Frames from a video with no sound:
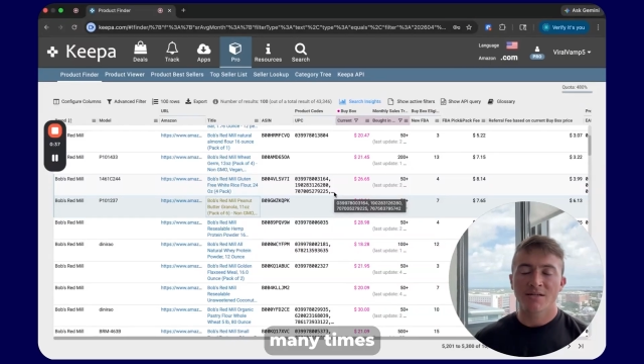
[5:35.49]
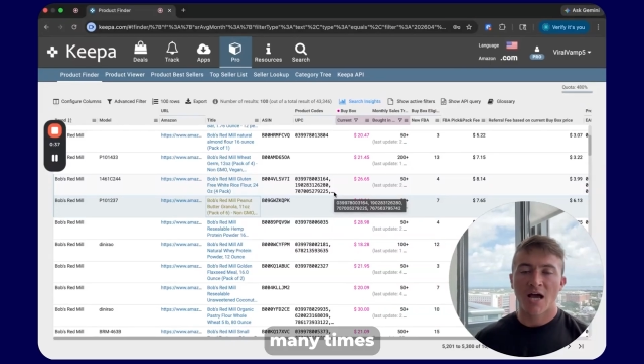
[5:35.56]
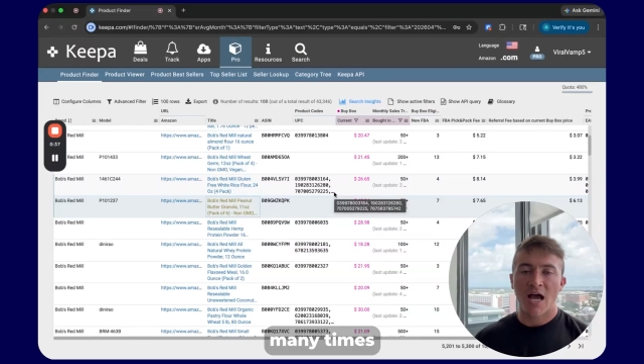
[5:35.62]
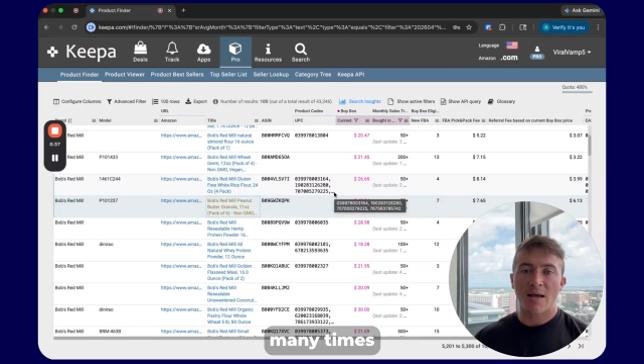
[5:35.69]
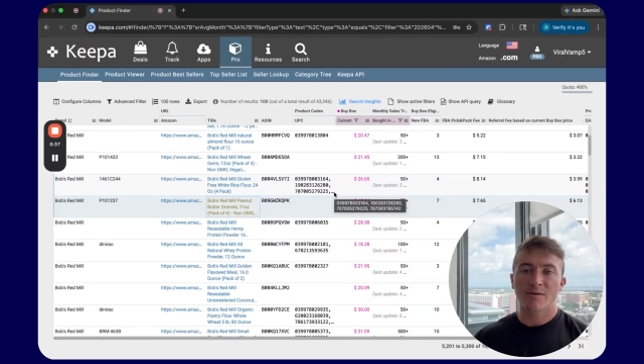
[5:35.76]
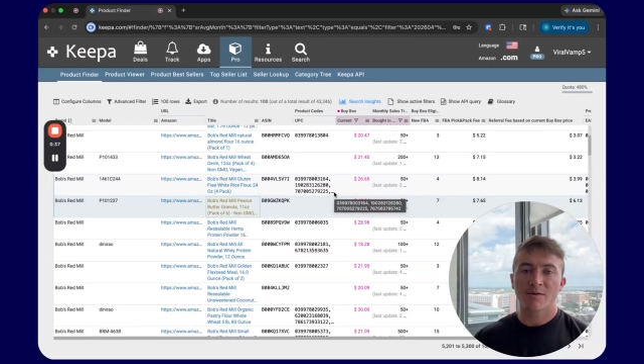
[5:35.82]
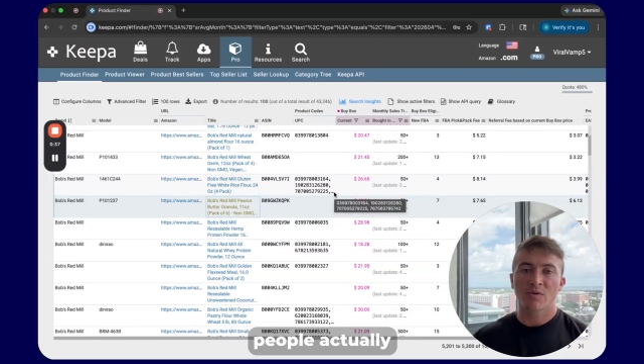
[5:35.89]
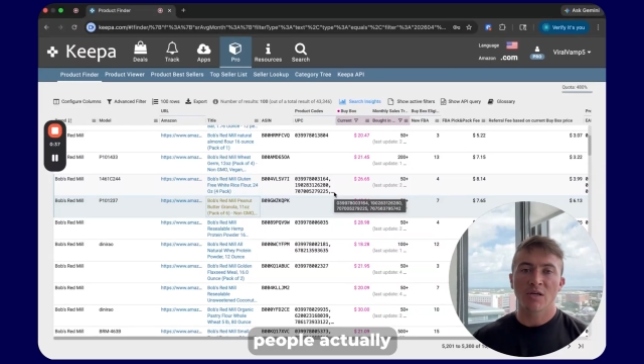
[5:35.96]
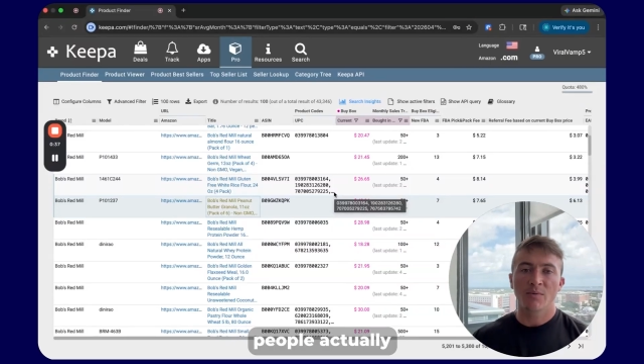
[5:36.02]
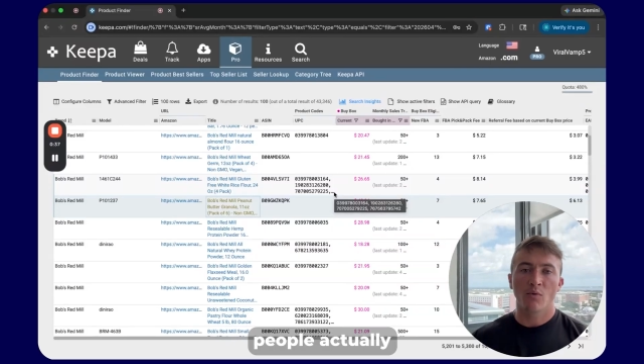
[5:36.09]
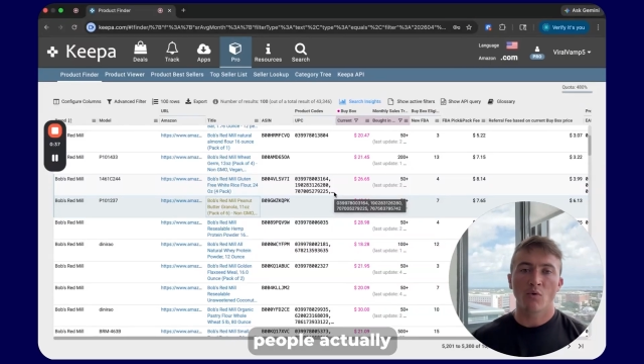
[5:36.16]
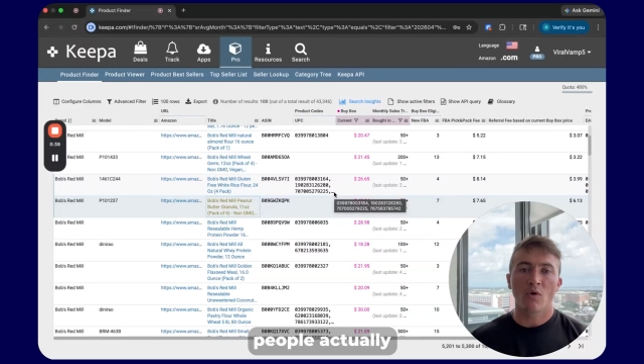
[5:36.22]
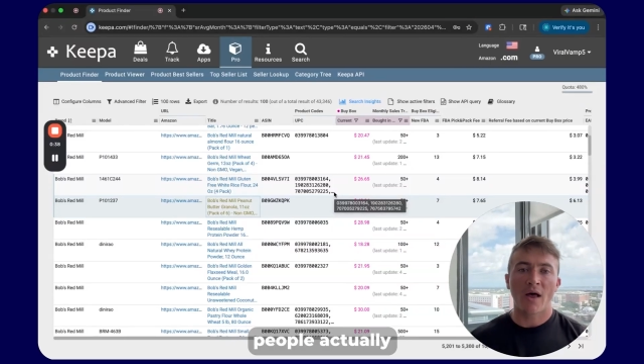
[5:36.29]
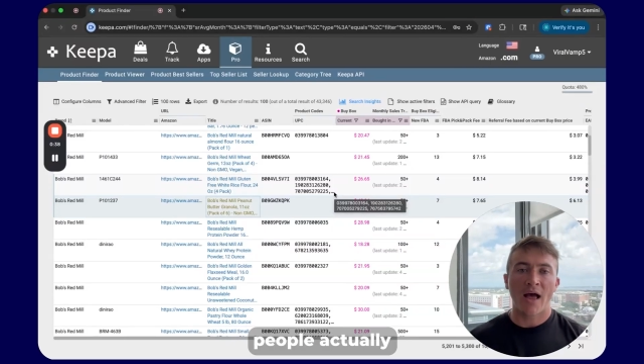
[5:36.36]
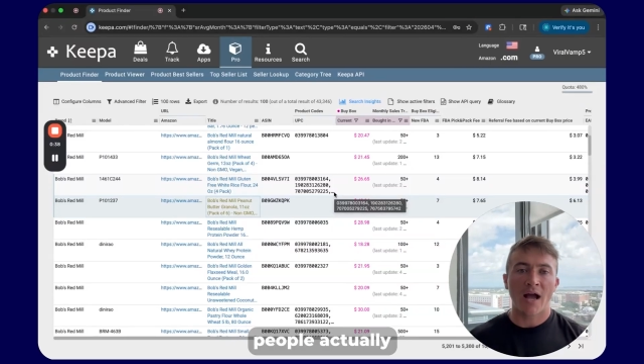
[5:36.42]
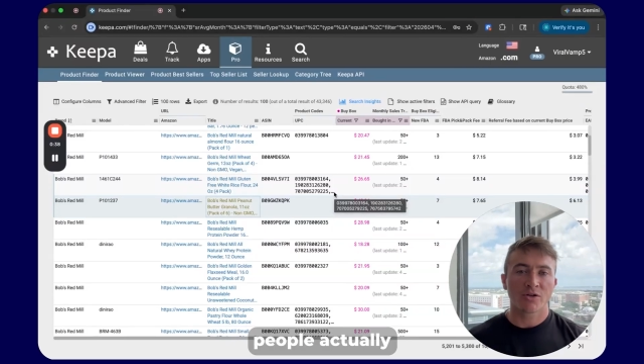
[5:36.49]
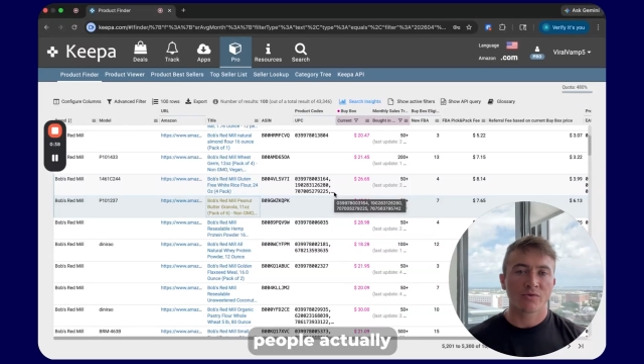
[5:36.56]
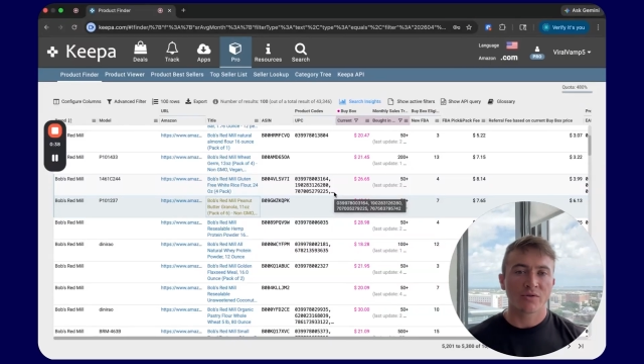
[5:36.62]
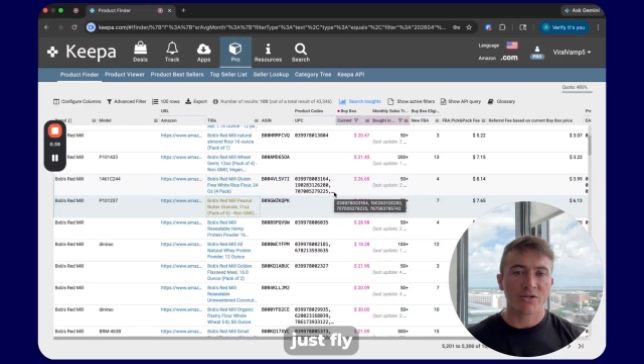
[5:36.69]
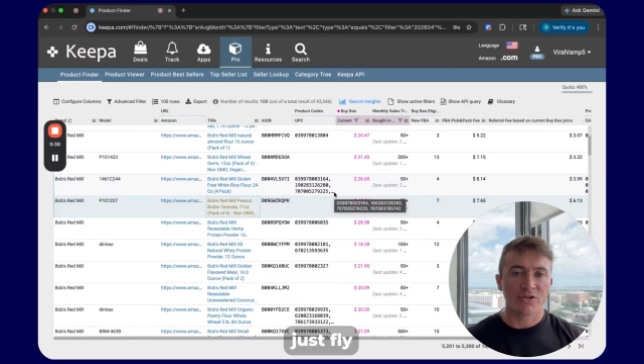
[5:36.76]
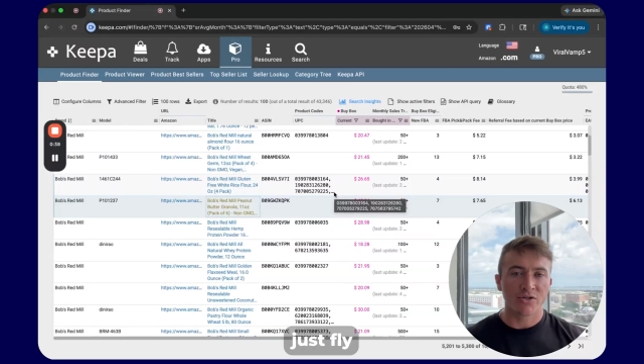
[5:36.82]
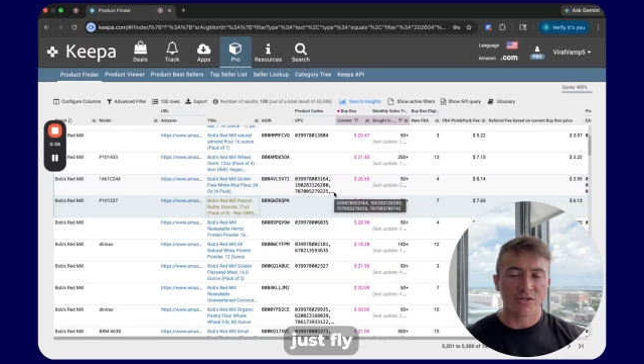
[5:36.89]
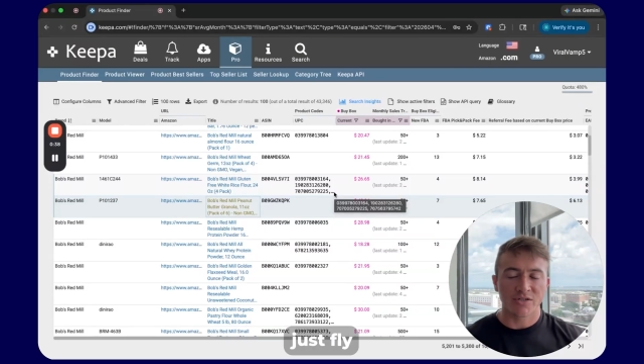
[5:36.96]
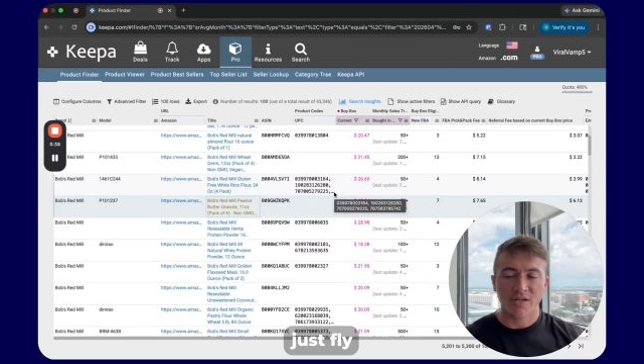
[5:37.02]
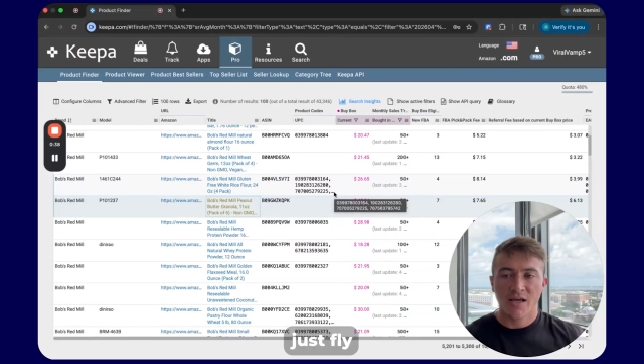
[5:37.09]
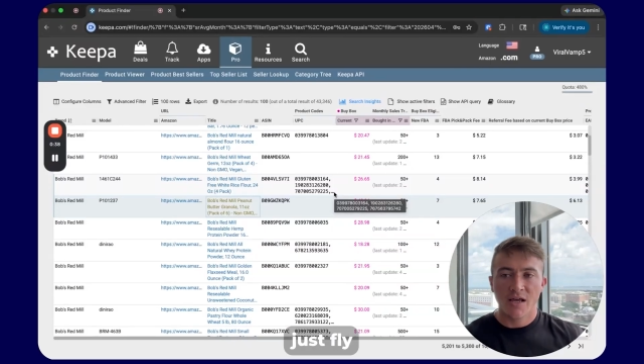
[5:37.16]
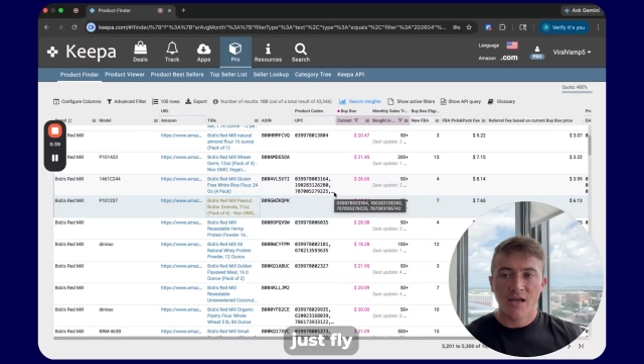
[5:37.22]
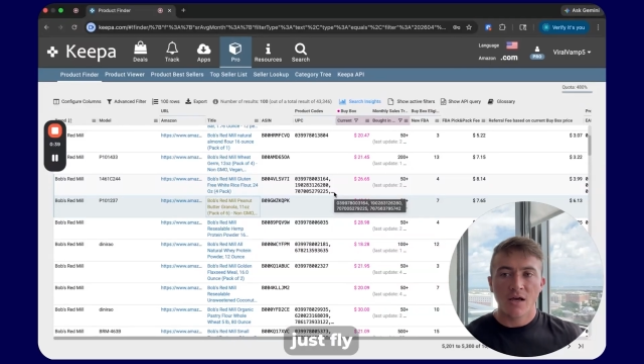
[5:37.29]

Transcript: times people actually just